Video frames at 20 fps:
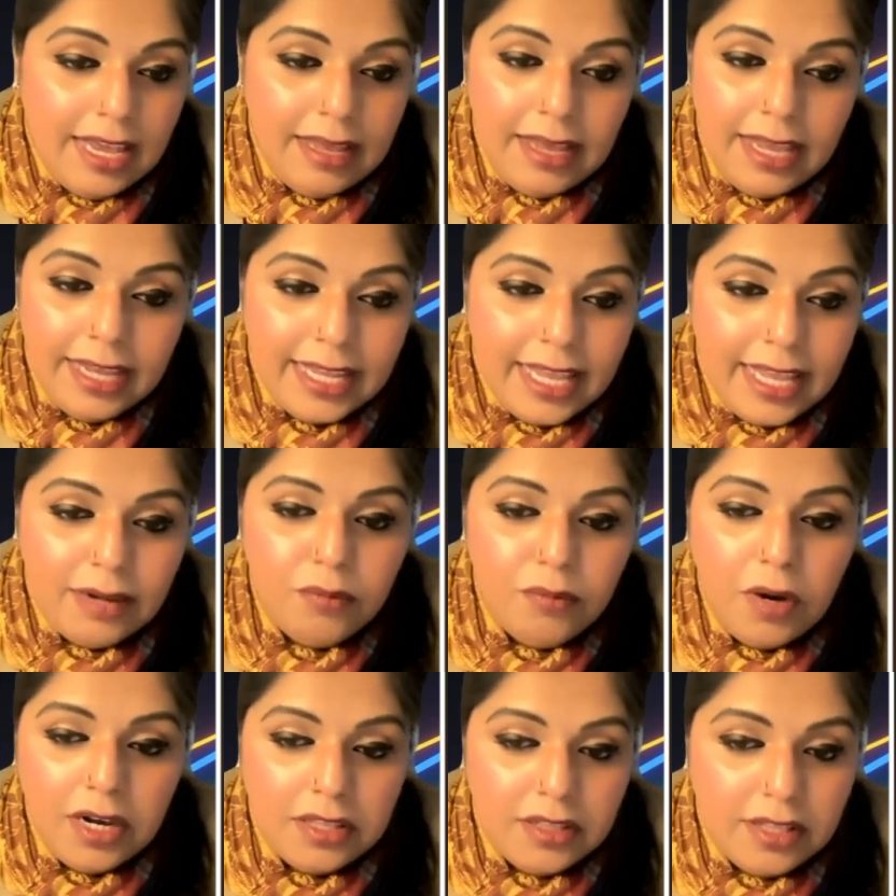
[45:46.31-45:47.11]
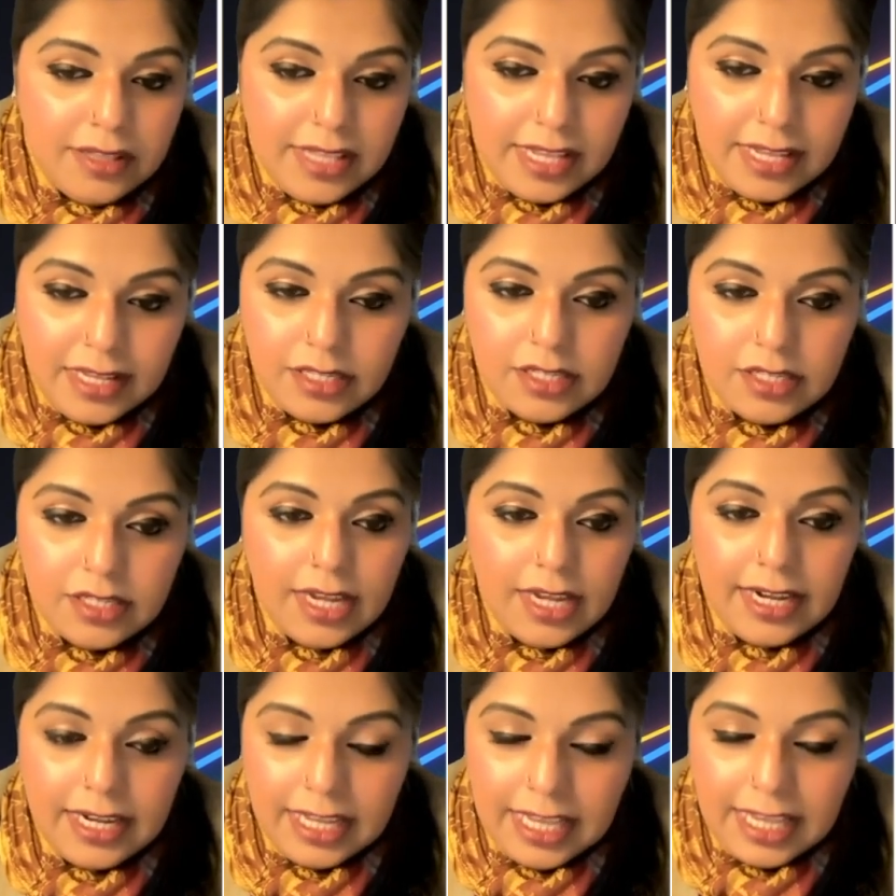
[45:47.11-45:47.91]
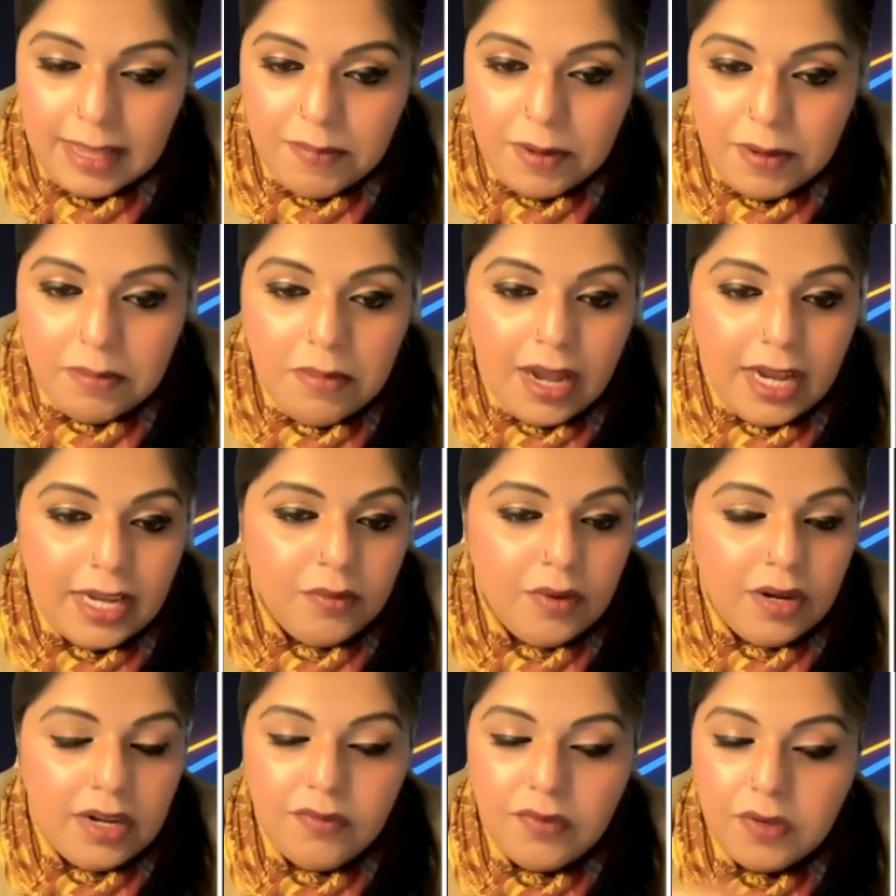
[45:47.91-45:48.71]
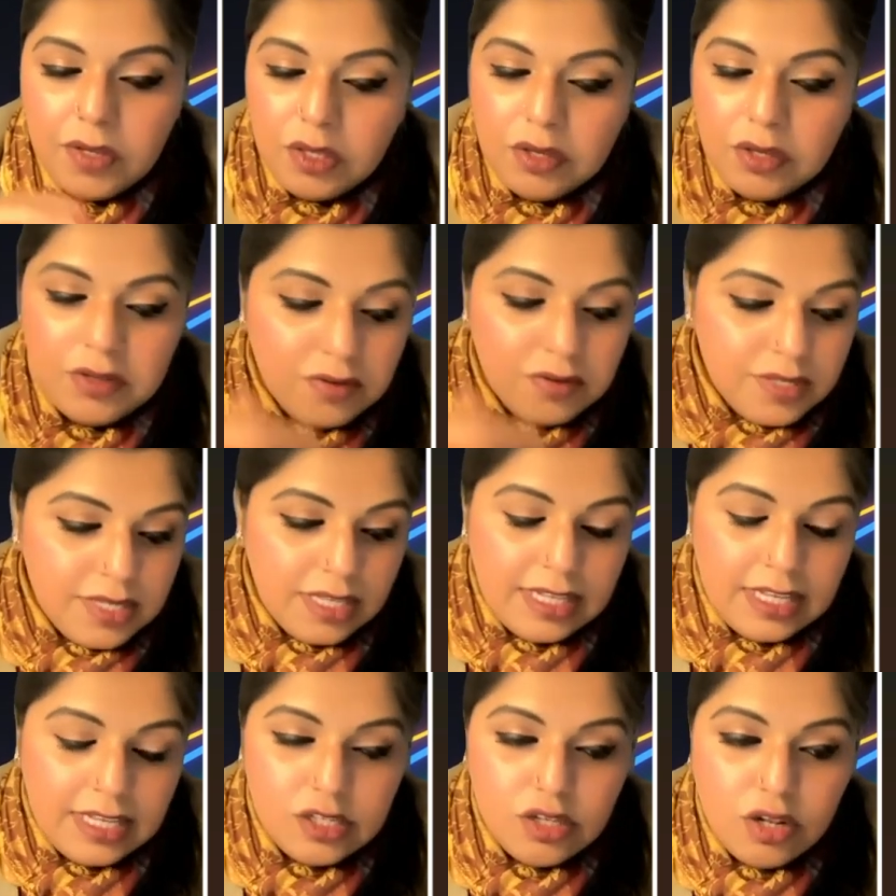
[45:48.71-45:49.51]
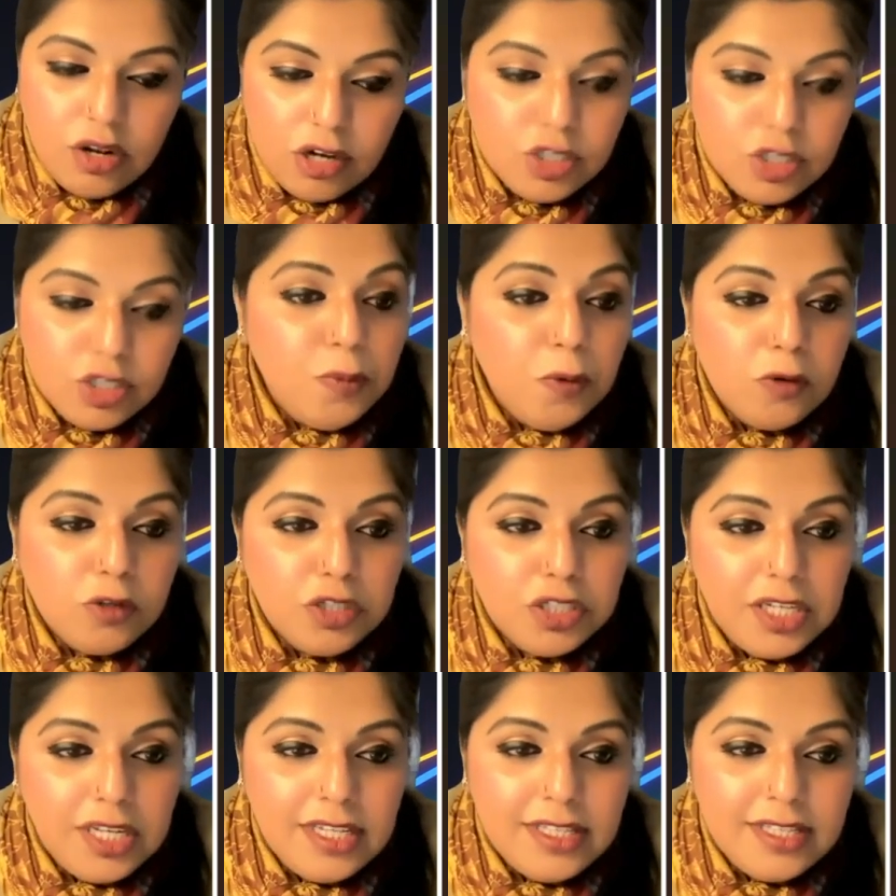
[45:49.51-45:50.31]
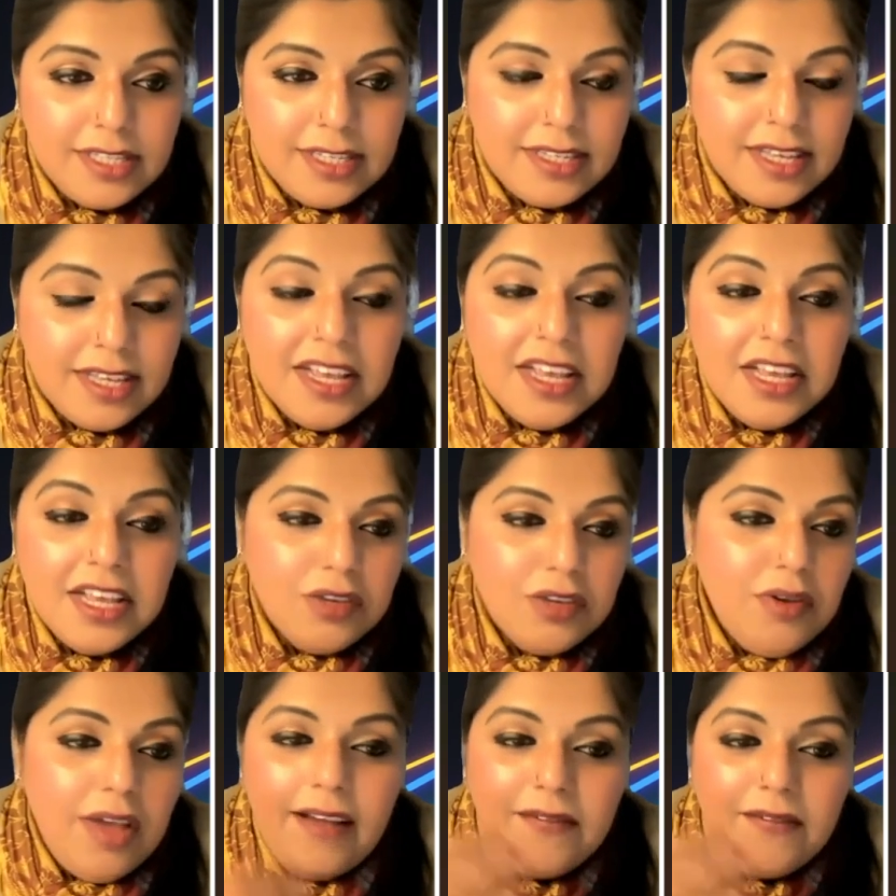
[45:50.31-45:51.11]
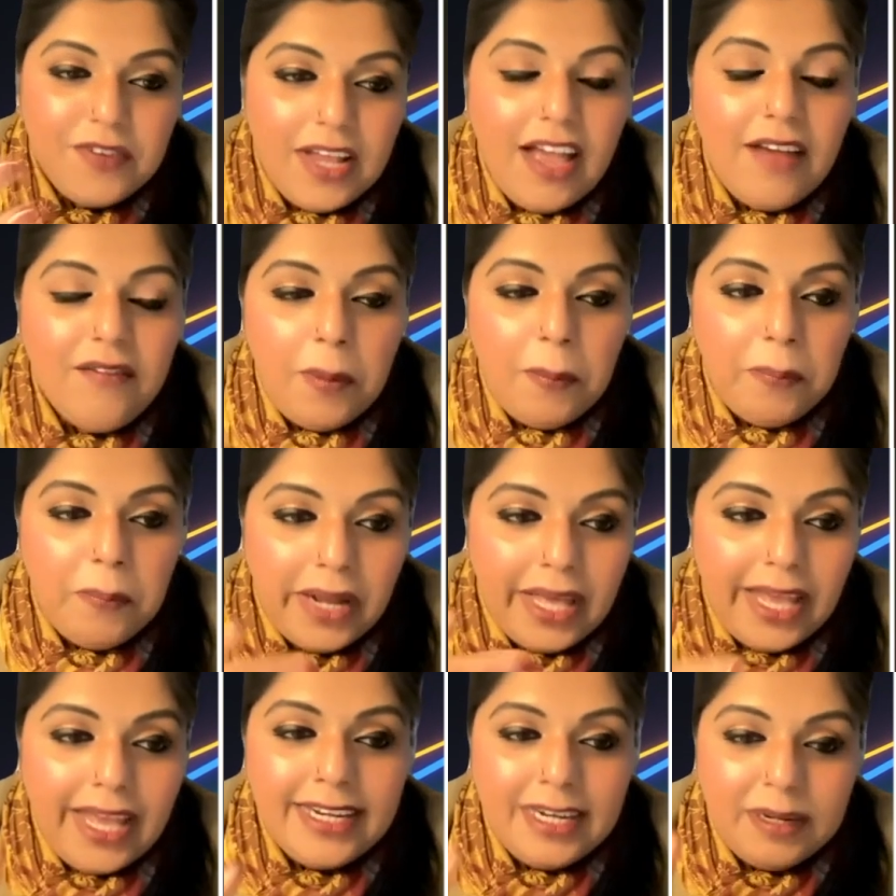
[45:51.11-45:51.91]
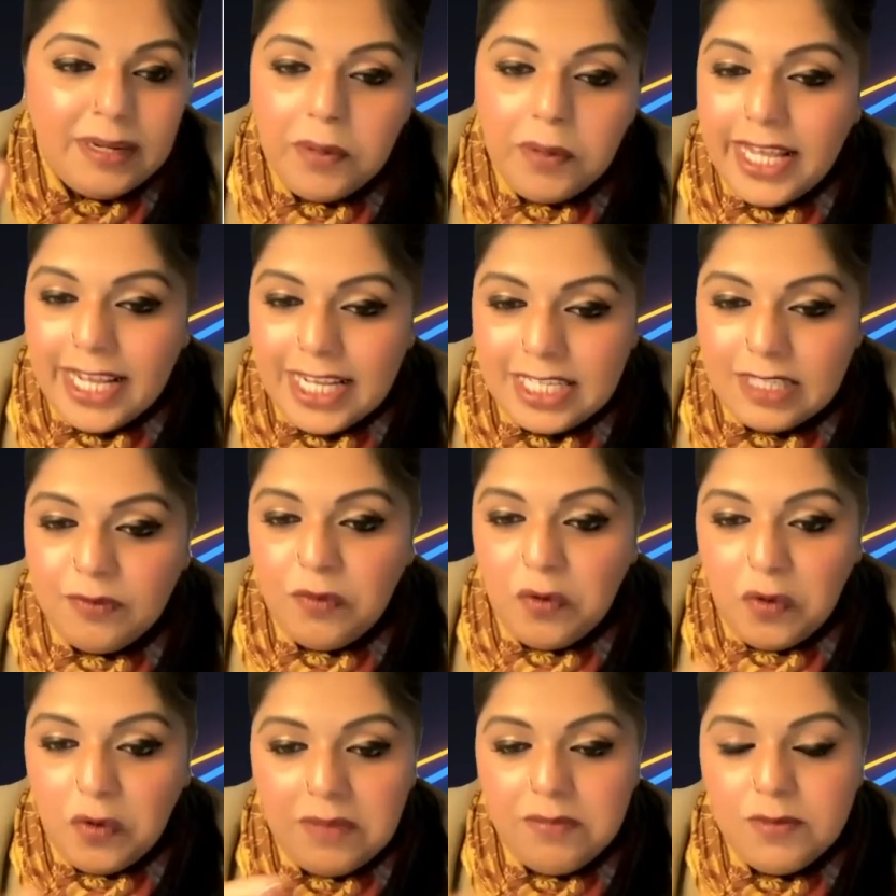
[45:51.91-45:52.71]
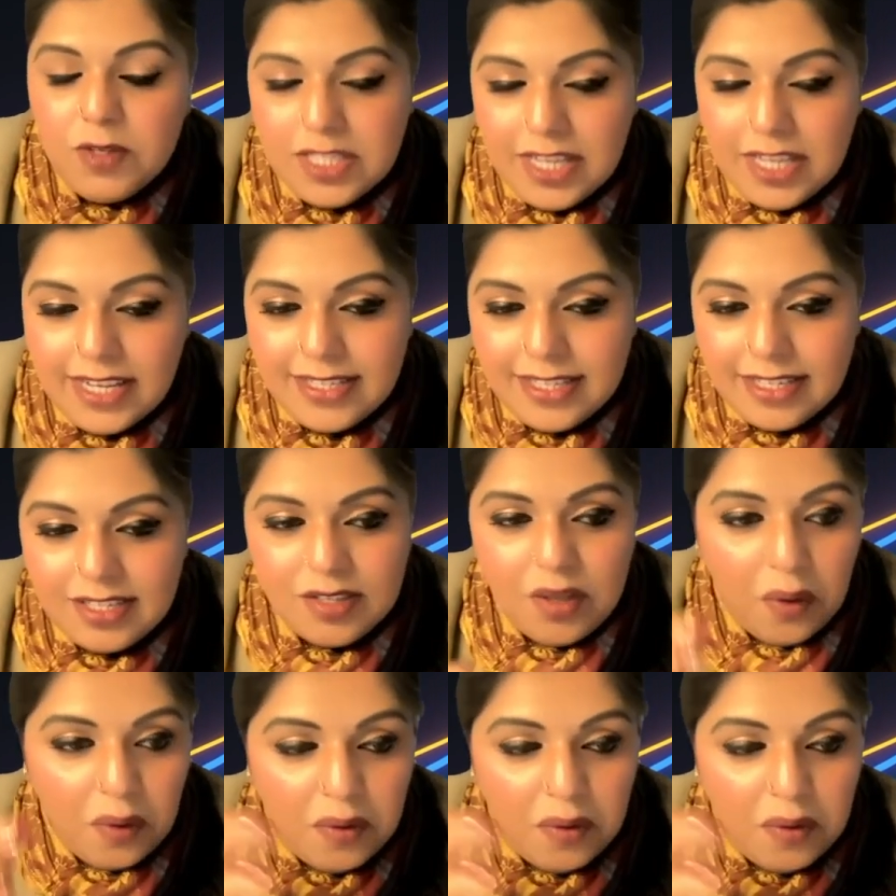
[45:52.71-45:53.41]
Again, one of the things to kind of keep in mind whenever you're using these large bore sheaths is you have to have a plan in place for hemostasis.